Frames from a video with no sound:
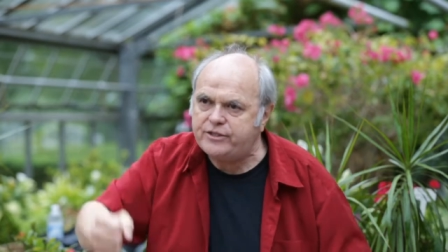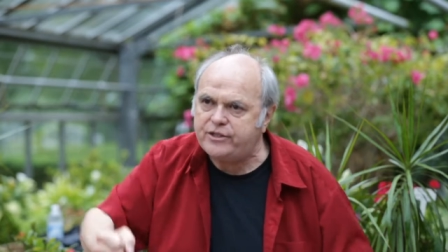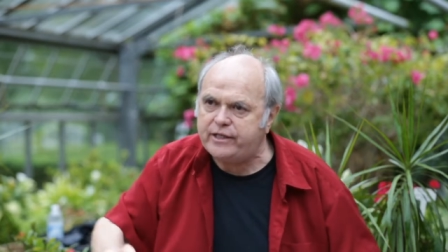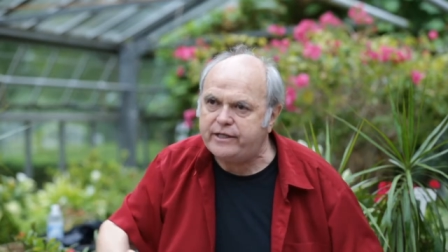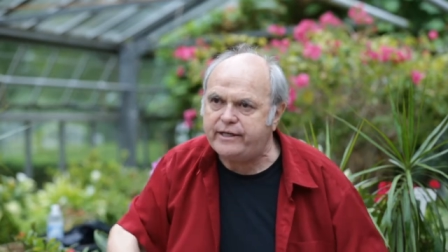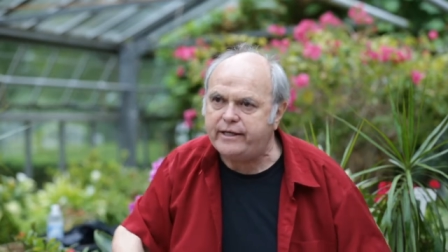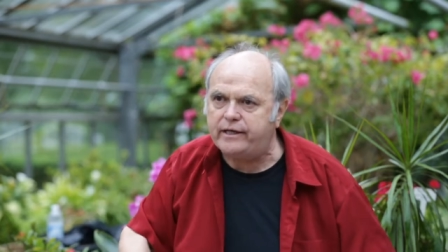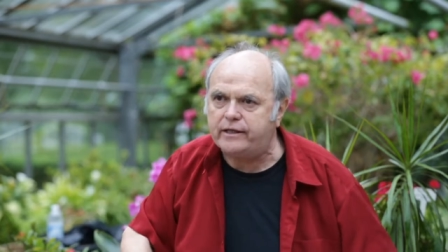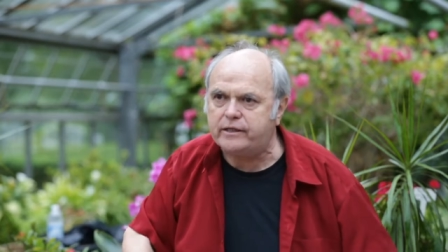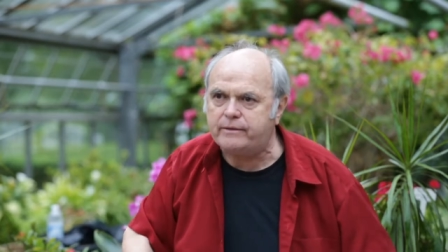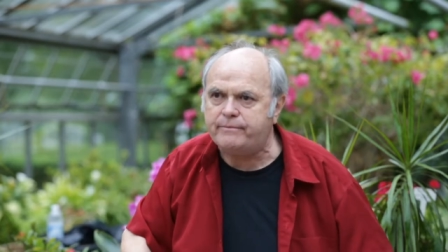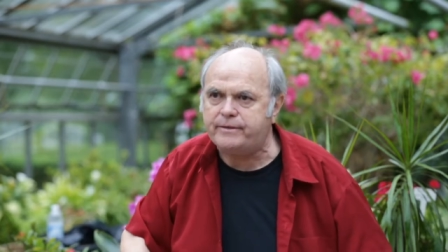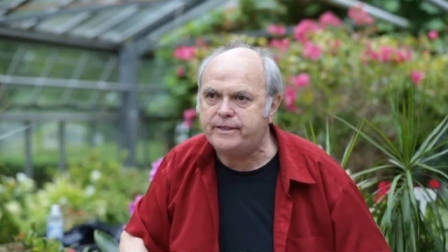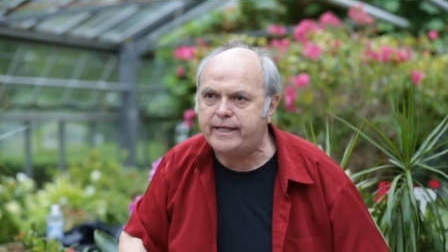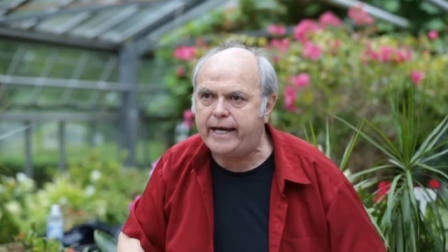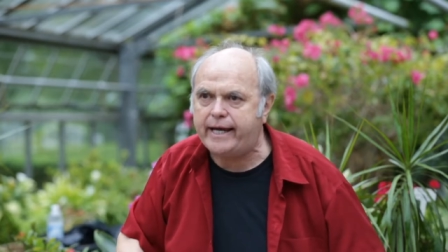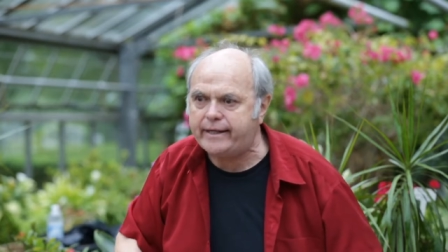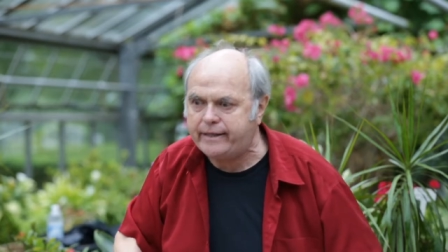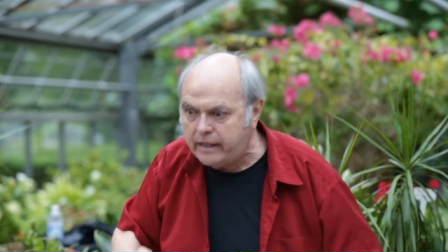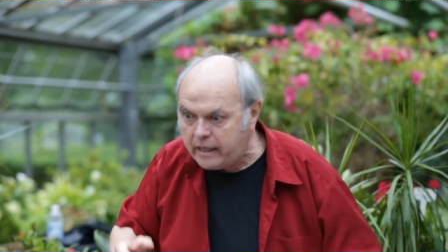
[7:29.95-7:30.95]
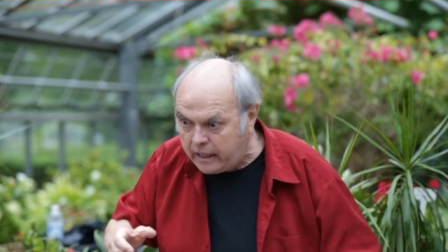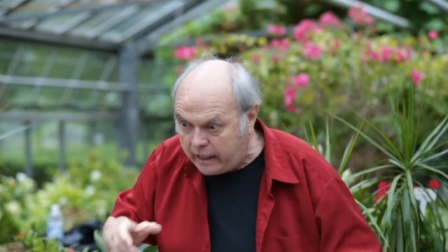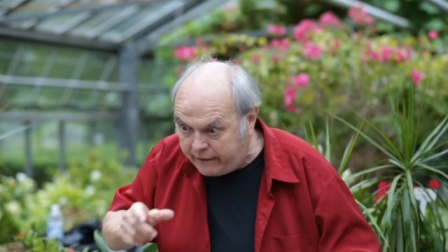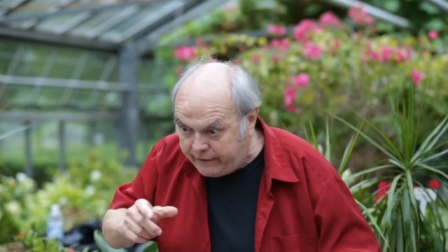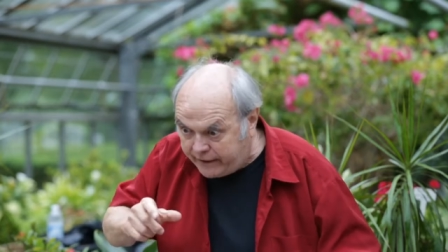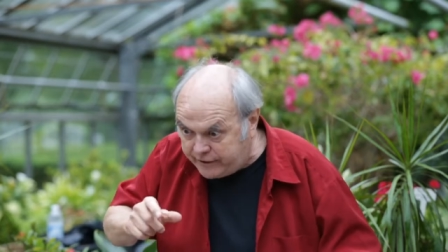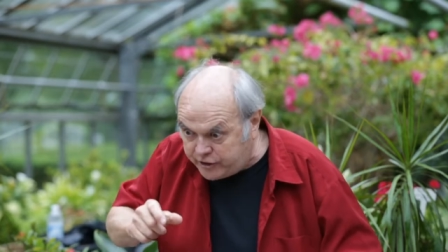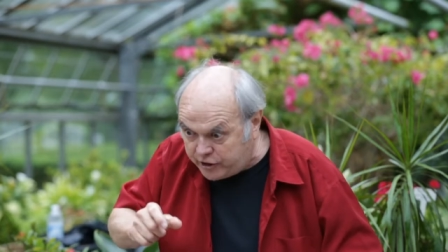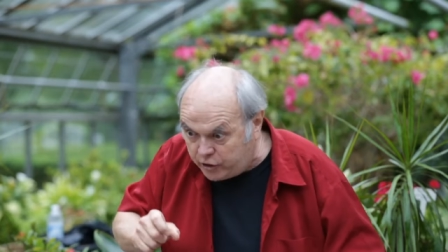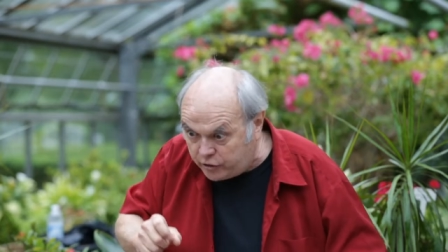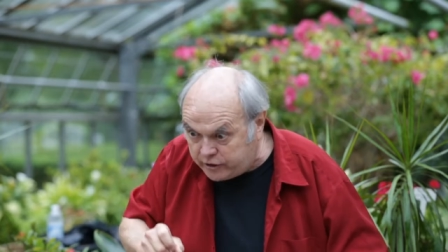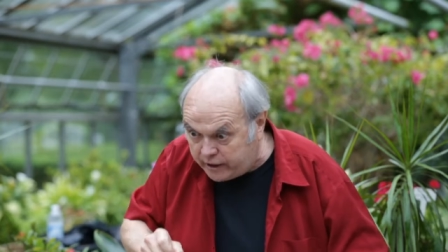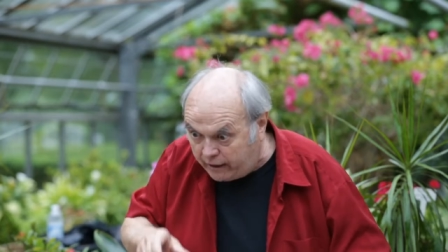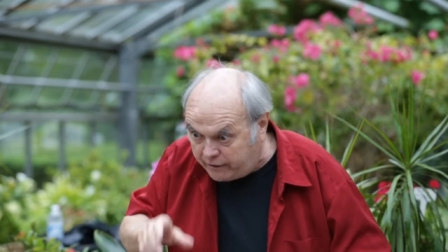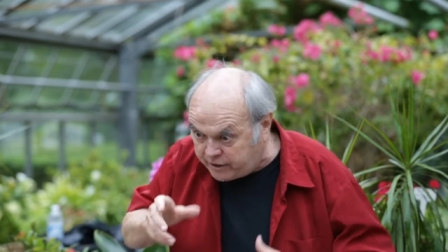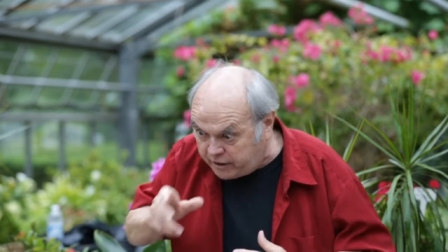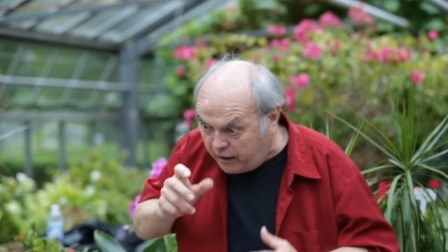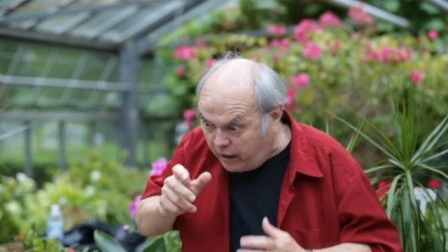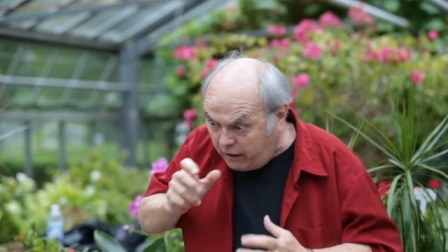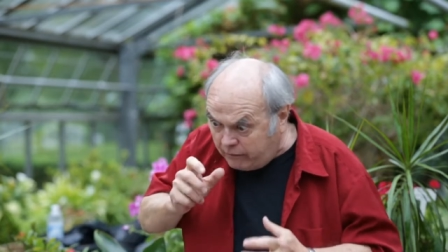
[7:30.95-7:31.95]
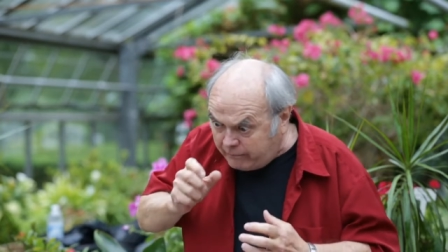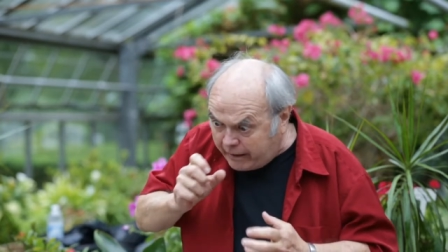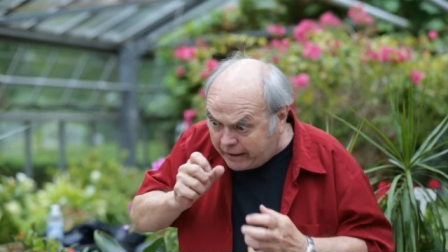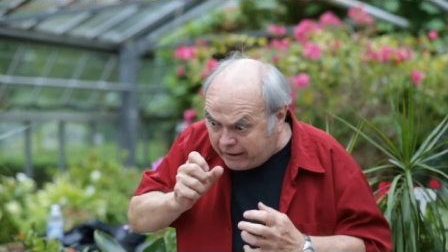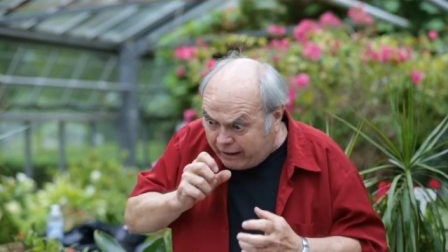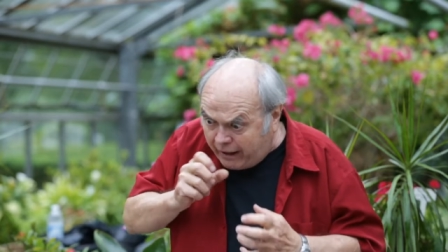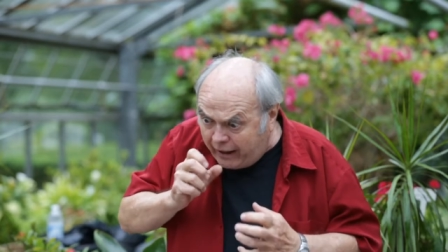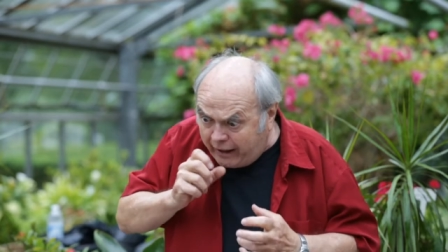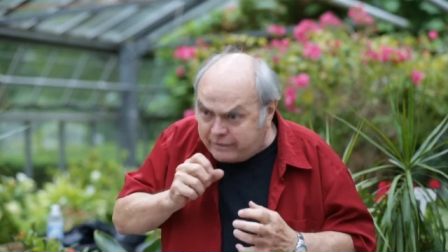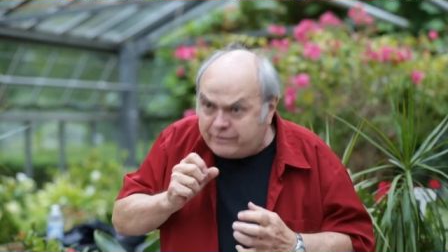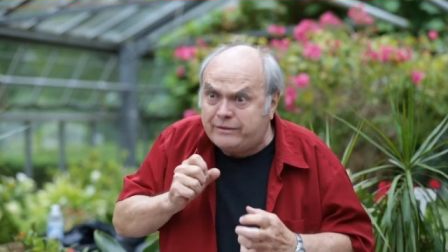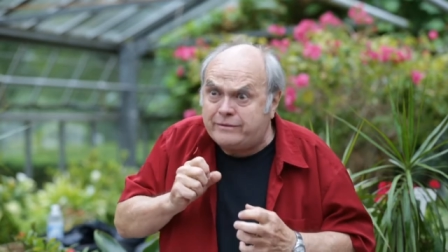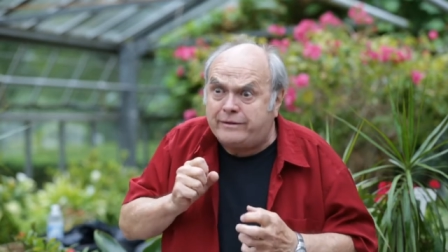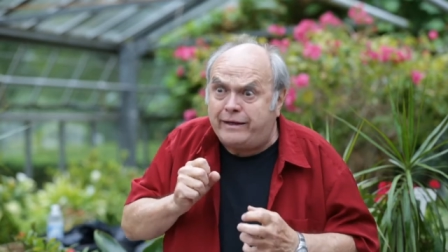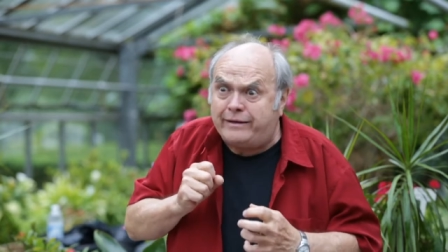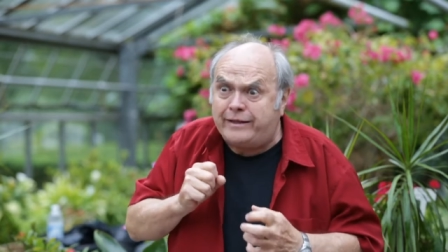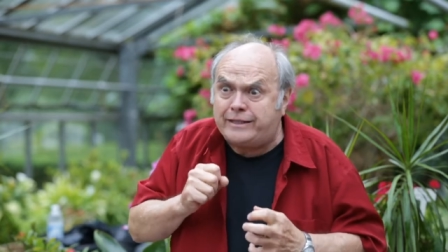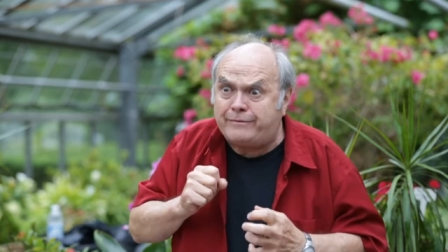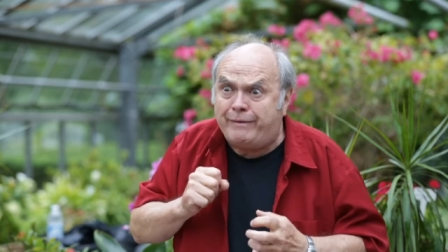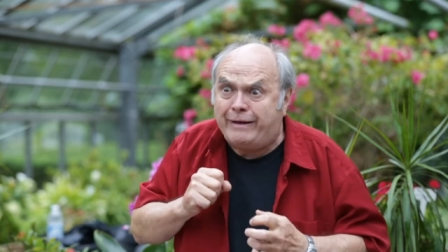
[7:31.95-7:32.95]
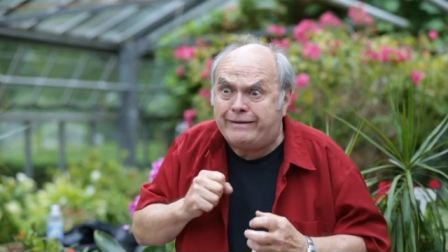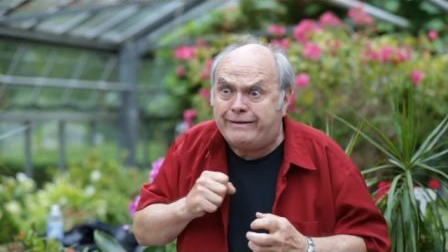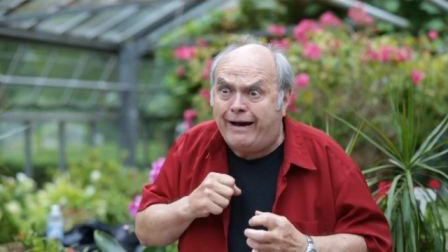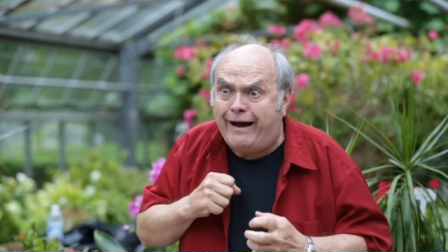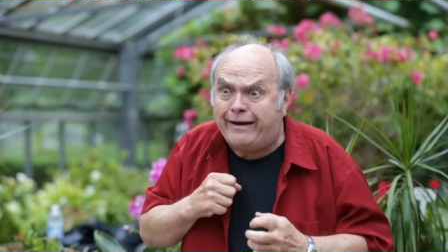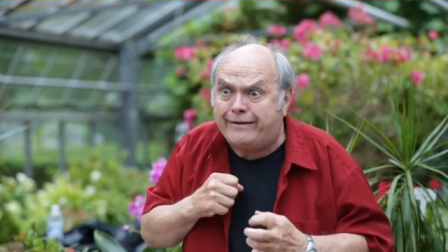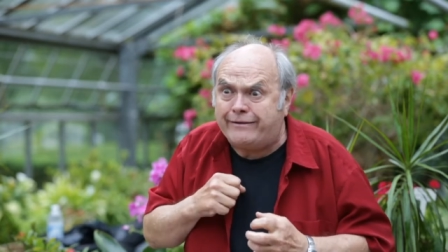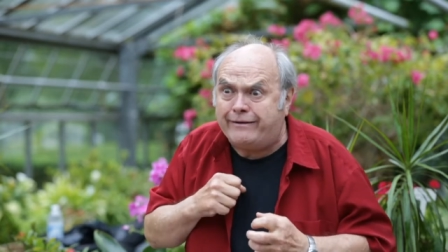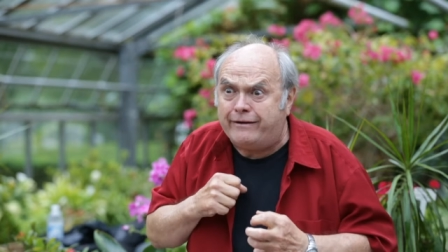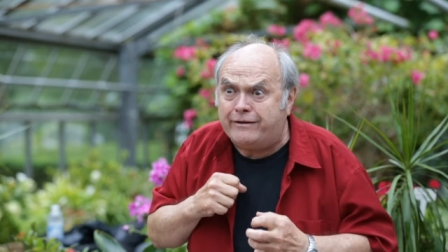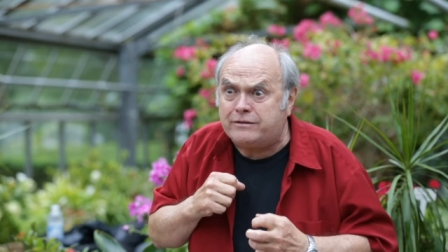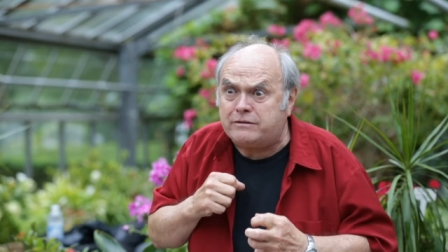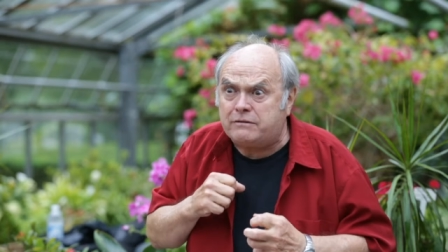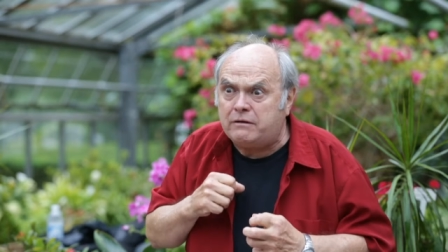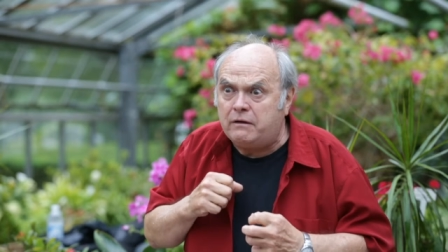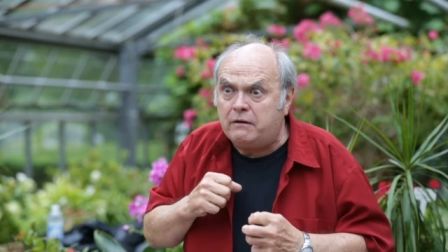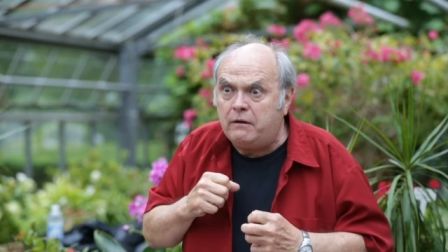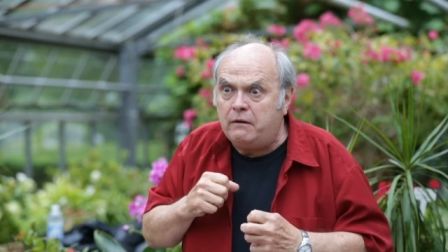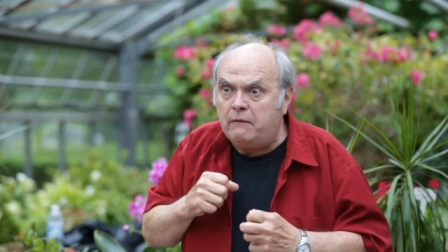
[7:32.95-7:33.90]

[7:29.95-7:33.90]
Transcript: She killed him dead. And then she looked down and said, Oh my God, she did it's my daughters.